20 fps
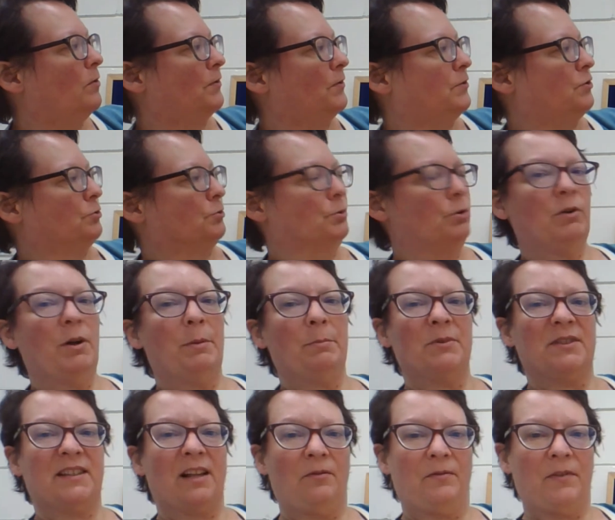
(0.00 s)
drew
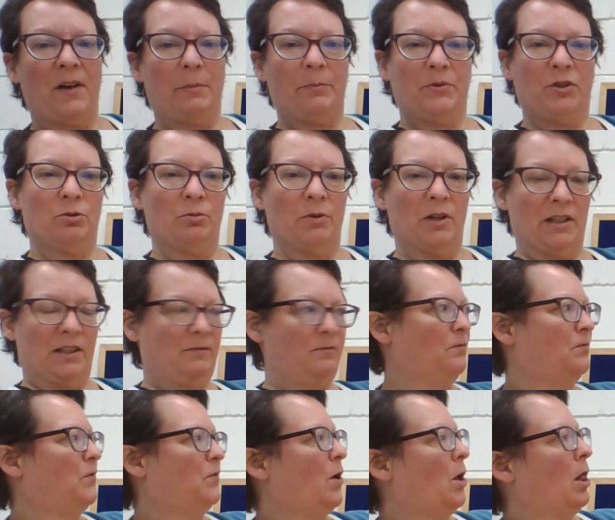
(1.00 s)
himself up to his
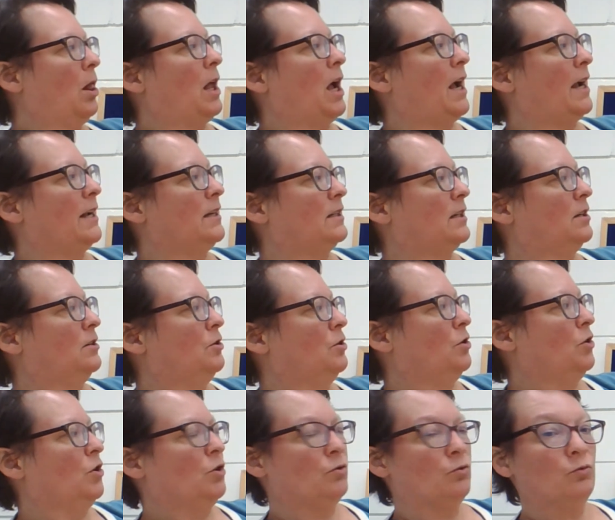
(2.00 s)
full height,
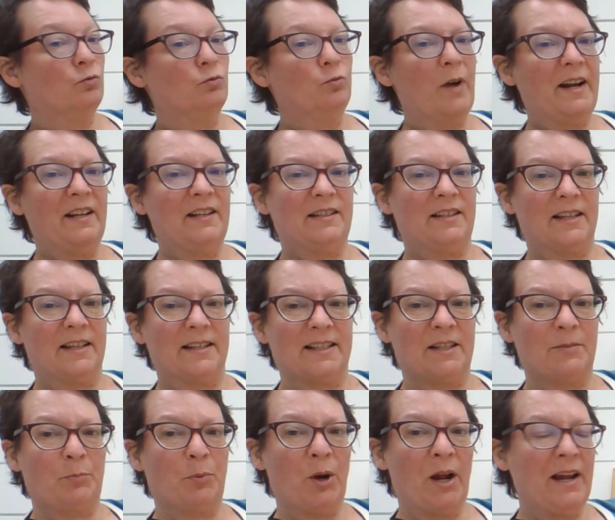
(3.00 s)
ready to
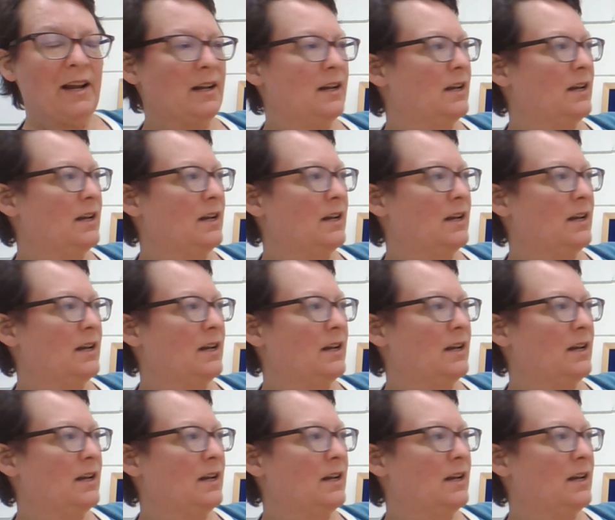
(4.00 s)
spring.